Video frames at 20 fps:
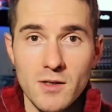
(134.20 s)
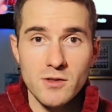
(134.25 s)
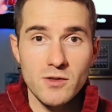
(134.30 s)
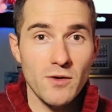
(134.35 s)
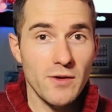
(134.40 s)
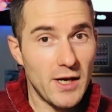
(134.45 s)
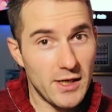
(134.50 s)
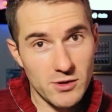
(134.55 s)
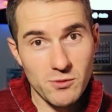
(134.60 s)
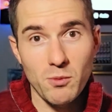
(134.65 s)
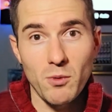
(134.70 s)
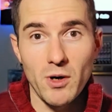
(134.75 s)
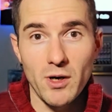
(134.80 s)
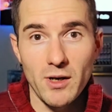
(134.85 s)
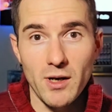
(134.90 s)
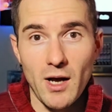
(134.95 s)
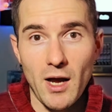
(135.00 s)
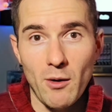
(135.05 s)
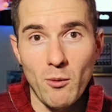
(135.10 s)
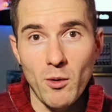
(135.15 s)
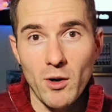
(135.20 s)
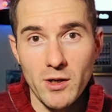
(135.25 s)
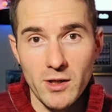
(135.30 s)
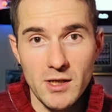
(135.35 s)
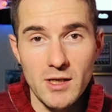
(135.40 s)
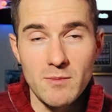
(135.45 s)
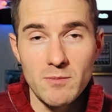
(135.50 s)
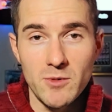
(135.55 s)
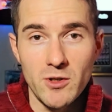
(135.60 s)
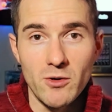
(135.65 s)
So that's what I want to
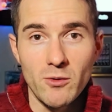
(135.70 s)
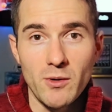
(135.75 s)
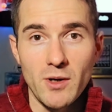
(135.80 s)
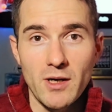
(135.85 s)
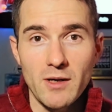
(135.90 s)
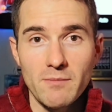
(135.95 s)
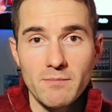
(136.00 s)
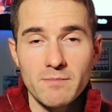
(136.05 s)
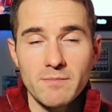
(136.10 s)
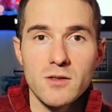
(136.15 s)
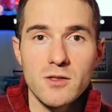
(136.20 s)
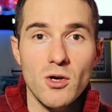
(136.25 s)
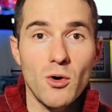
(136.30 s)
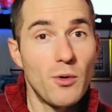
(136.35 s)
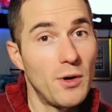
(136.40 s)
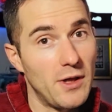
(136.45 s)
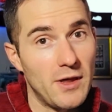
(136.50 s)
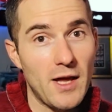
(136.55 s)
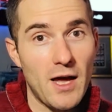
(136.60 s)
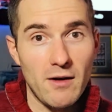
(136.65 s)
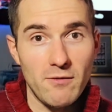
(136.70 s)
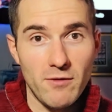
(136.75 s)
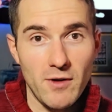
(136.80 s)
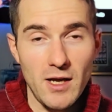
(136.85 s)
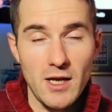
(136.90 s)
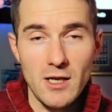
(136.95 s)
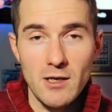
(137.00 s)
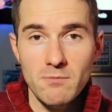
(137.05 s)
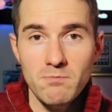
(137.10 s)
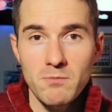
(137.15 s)
keep doing. So in that
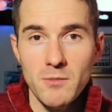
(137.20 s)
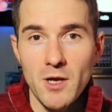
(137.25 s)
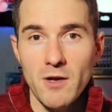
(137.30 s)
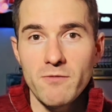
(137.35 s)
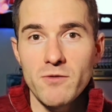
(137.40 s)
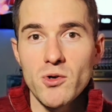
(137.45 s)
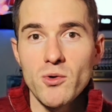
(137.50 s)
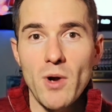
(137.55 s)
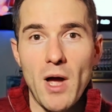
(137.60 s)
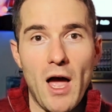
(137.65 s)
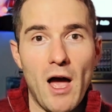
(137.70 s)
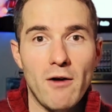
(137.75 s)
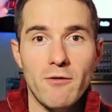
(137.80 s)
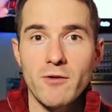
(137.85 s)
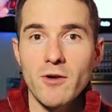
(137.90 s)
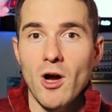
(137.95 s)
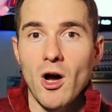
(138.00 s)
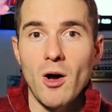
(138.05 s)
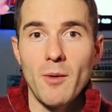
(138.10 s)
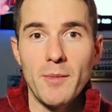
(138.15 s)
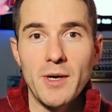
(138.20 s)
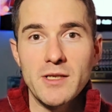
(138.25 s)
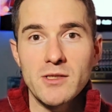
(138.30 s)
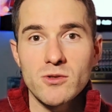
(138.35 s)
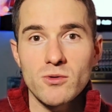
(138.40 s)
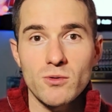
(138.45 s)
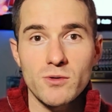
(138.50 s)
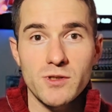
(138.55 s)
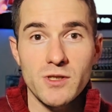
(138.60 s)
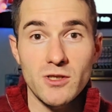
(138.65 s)
vein, if you have
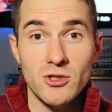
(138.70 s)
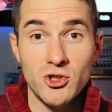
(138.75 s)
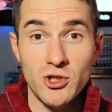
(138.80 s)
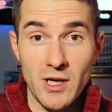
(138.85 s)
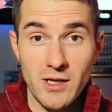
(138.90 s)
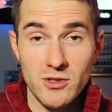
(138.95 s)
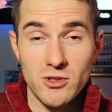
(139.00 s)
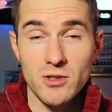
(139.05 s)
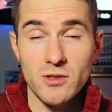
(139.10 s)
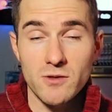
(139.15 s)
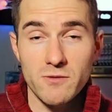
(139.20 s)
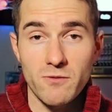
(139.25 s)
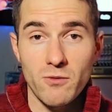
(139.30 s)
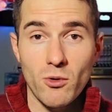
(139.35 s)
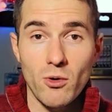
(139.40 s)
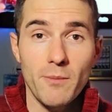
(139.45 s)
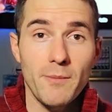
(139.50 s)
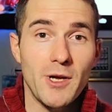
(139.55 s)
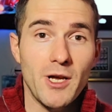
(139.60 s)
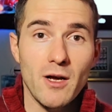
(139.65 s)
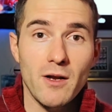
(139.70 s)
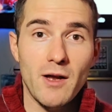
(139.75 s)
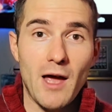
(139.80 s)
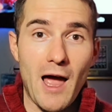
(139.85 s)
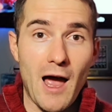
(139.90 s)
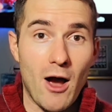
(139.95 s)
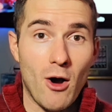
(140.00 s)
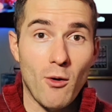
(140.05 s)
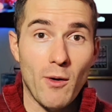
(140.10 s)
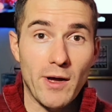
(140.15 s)
comments or suggestions for me on
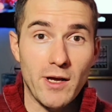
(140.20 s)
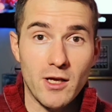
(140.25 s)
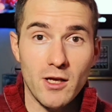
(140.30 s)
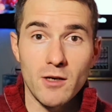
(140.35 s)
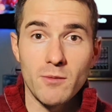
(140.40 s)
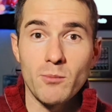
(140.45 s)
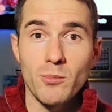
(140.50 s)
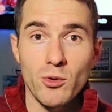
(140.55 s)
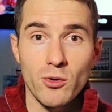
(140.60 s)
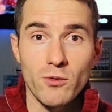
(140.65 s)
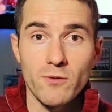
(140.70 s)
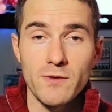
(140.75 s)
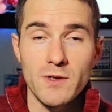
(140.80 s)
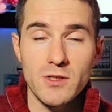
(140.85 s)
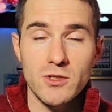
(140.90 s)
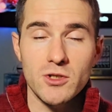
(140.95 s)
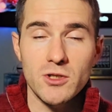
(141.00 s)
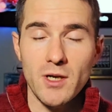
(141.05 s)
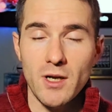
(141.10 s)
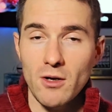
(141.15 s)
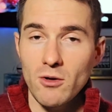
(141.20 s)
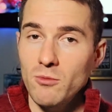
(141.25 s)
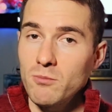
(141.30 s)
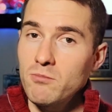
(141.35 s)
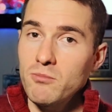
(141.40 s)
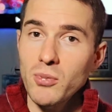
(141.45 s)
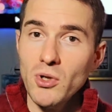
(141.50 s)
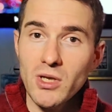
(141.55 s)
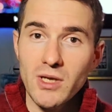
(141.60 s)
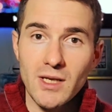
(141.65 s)
how I can improve this channel,
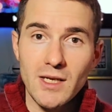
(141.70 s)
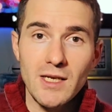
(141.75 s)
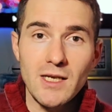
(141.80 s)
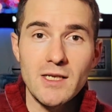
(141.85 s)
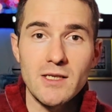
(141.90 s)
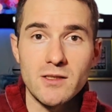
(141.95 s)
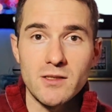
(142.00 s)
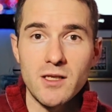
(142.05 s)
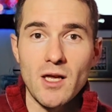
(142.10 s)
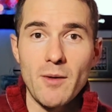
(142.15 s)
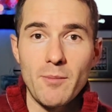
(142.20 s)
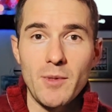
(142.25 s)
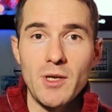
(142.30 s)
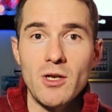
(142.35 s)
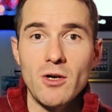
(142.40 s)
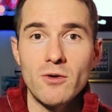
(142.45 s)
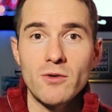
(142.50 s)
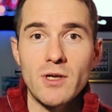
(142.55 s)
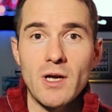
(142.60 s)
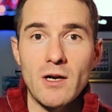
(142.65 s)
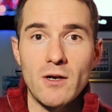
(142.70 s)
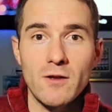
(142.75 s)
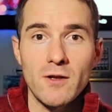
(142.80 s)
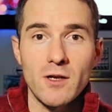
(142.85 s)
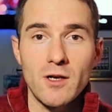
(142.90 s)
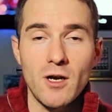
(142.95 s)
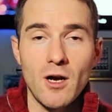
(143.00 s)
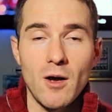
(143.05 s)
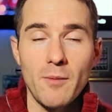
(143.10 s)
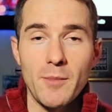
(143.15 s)
please let me know down in the
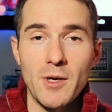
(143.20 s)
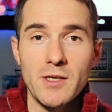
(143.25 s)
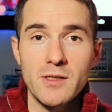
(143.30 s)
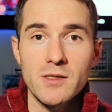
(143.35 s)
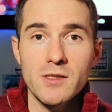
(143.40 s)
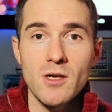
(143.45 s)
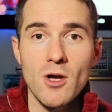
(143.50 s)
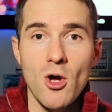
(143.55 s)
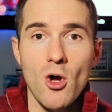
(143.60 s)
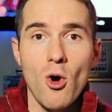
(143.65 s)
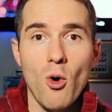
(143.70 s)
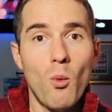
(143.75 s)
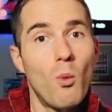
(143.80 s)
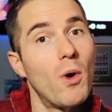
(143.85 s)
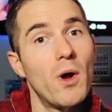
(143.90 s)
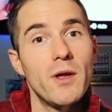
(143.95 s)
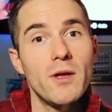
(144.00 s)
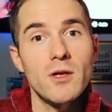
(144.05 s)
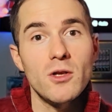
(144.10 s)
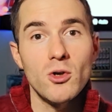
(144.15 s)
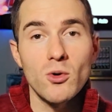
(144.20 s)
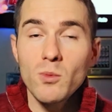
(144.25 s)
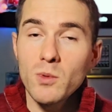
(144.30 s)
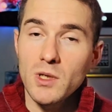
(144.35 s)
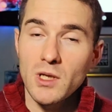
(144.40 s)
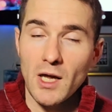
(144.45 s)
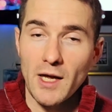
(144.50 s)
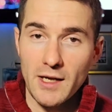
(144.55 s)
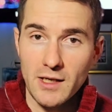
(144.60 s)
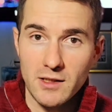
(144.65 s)
comments what you
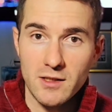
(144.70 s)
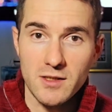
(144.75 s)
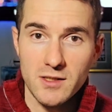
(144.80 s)
would like to